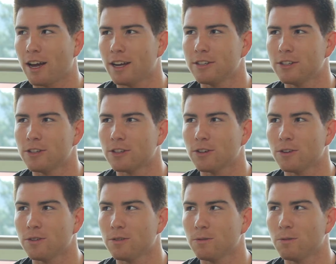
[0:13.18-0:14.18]
I took
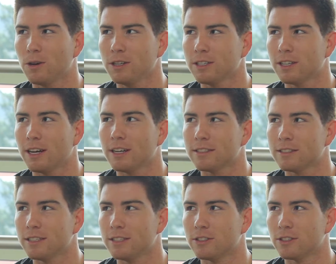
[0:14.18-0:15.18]
one
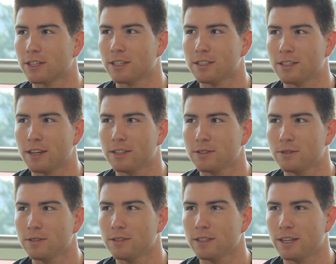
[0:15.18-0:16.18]
class in circuits in high school,